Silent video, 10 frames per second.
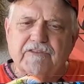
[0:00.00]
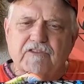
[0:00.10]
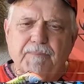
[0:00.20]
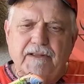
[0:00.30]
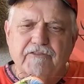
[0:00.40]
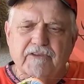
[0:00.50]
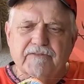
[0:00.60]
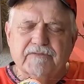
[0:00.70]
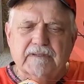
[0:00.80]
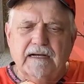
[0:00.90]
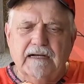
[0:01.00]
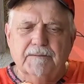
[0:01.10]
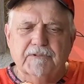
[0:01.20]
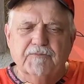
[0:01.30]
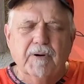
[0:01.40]
expensive.
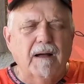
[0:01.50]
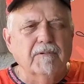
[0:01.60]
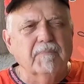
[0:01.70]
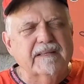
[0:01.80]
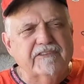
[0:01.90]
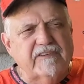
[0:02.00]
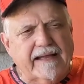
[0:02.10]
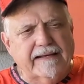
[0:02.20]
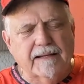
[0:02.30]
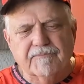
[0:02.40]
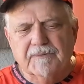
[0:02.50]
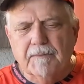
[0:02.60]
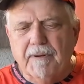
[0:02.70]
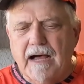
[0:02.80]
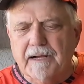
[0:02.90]
It's probably second up from the
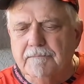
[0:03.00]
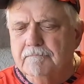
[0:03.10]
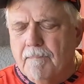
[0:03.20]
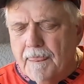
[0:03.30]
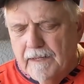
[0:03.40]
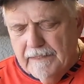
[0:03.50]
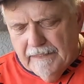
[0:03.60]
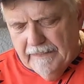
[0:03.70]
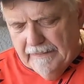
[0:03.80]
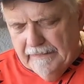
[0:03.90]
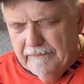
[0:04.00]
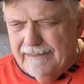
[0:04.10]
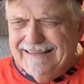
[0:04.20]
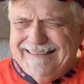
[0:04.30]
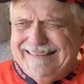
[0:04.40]
bottom, and
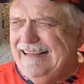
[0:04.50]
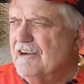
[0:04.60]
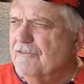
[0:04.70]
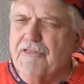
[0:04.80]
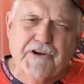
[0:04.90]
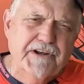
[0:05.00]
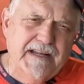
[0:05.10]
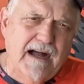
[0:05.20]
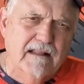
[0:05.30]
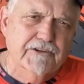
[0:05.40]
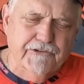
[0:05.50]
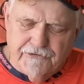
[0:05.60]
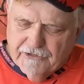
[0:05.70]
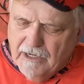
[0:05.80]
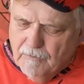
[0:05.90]
$130 or
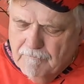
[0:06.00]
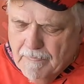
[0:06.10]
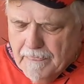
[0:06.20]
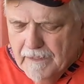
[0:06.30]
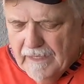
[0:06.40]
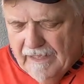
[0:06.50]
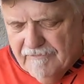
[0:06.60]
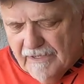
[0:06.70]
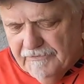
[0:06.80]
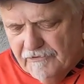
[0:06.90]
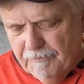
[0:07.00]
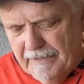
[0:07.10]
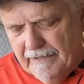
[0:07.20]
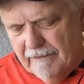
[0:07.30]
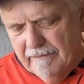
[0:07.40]
so. I've got this
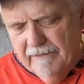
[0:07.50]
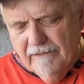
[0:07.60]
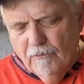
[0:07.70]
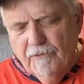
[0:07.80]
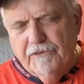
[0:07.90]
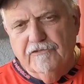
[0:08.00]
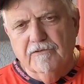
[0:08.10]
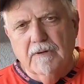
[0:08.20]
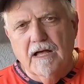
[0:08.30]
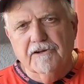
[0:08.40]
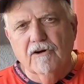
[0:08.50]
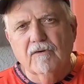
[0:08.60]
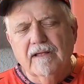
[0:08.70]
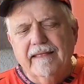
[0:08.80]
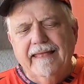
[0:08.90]
paired with a Shimano
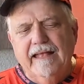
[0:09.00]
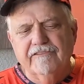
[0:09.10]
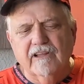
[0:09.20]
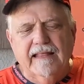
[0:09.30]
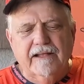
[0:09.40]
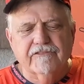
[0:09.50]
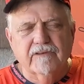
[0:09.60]
SLX